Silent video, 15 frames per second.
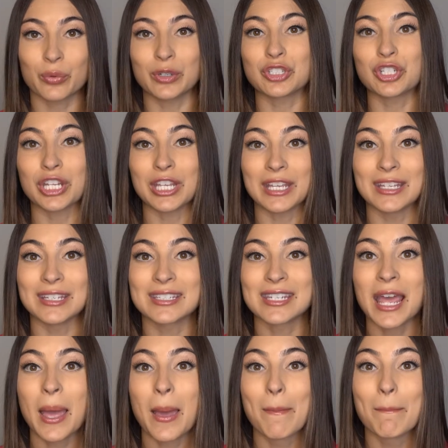which is
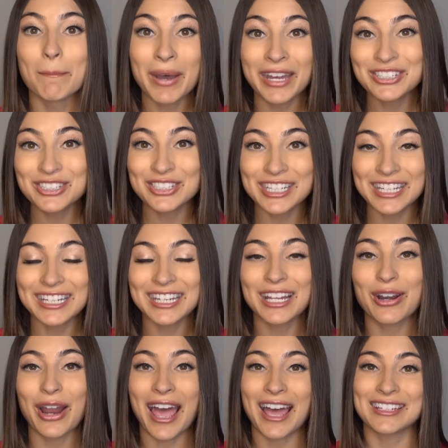much
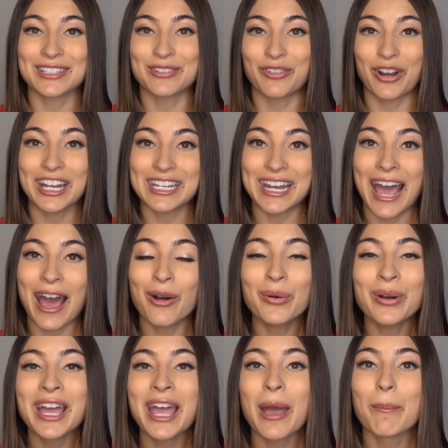needed as of right
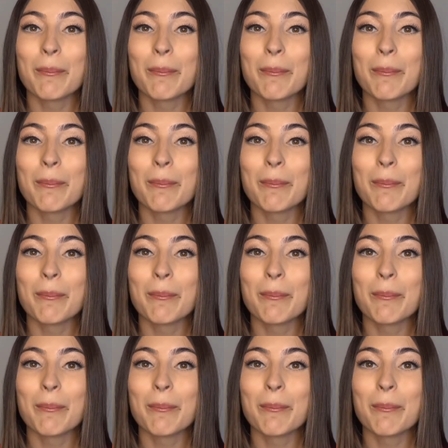now.